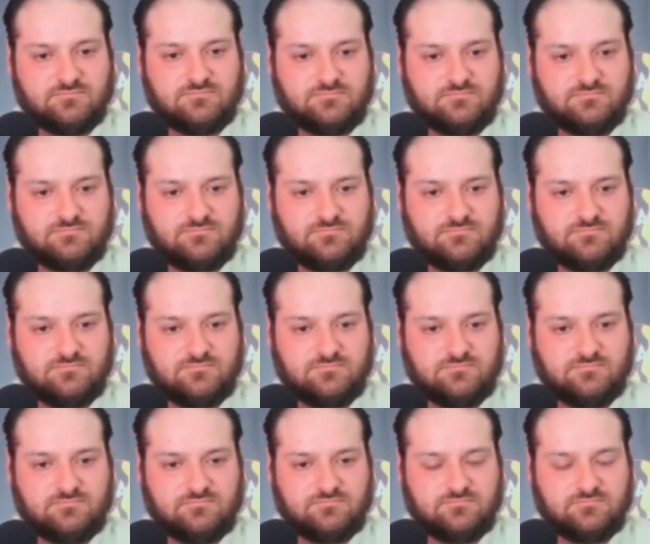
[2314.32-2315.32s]

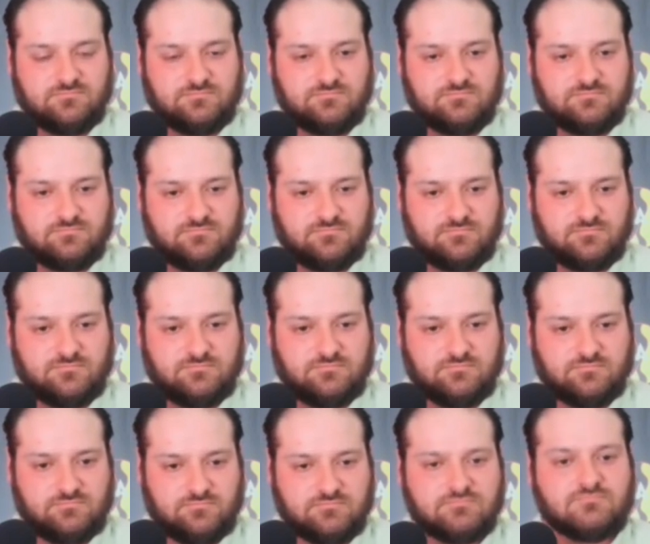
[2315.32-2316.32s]

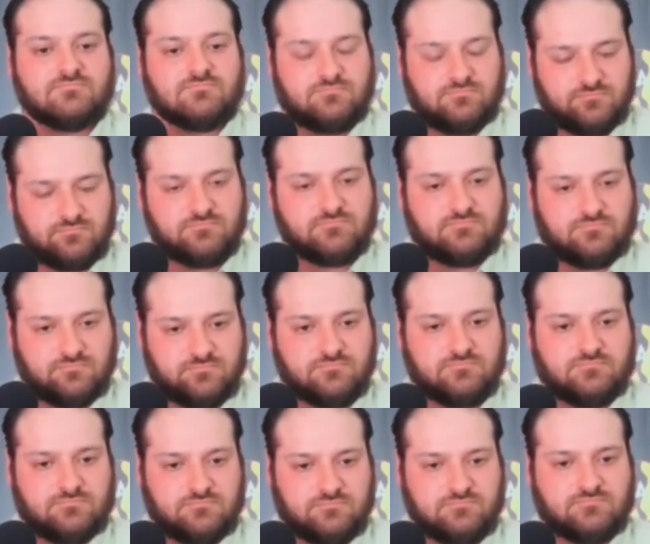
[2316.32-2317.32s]

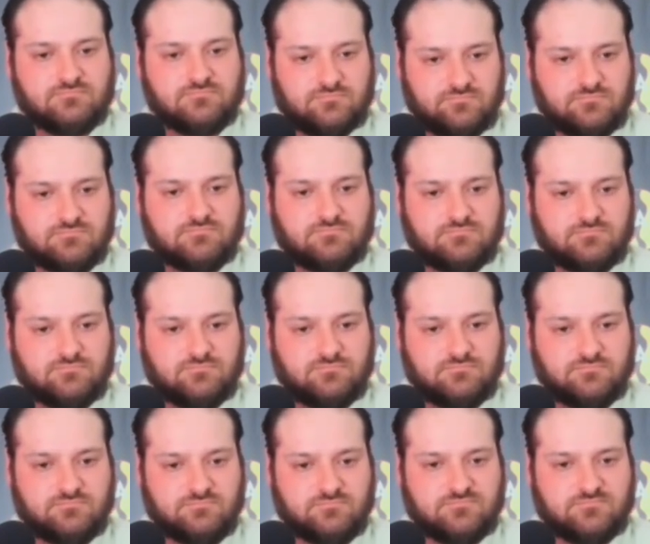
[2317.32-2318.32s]

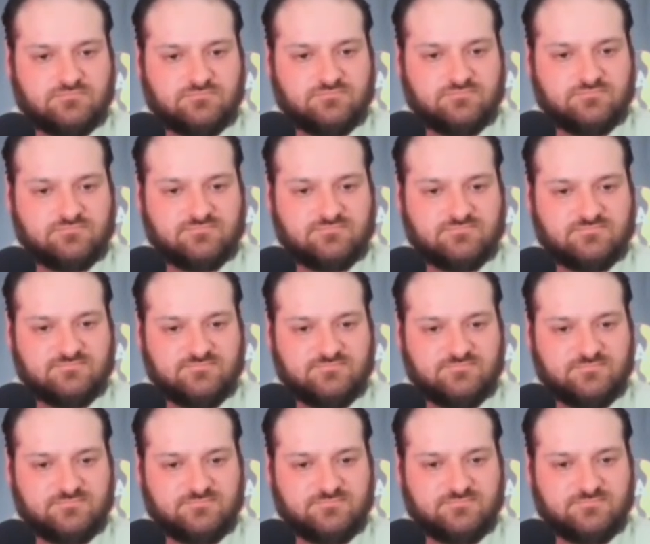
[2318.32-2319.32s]

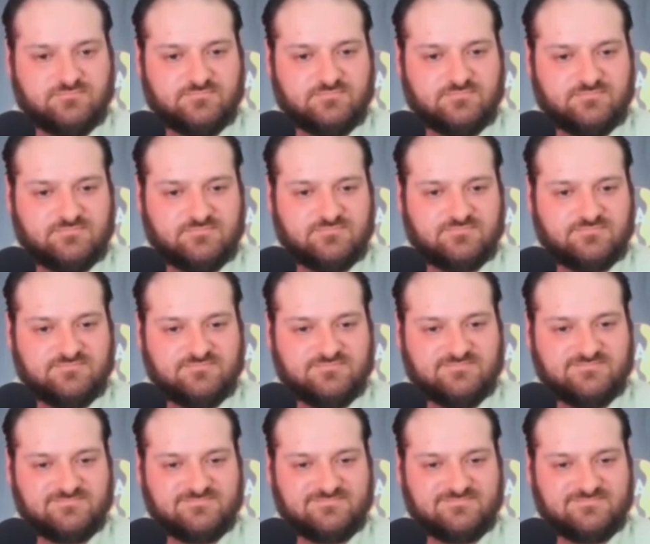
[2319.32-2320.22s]
(silent)